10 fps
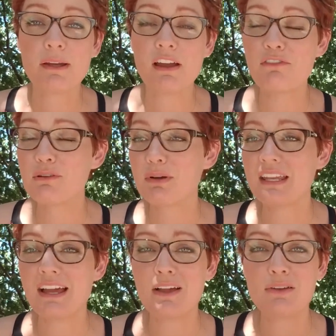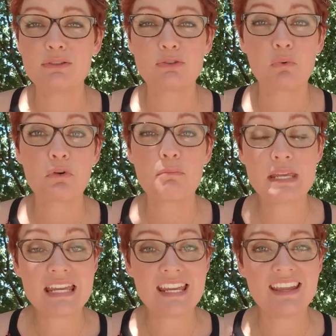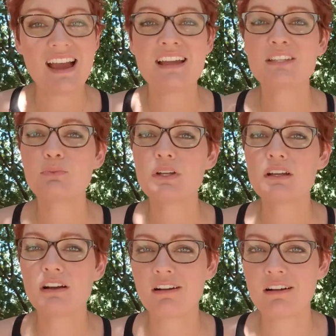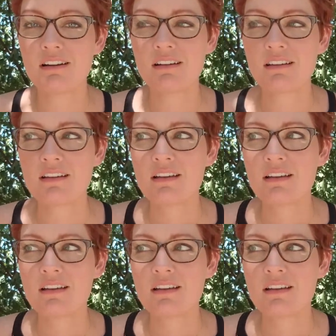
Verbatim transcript: everybody else or me as we are,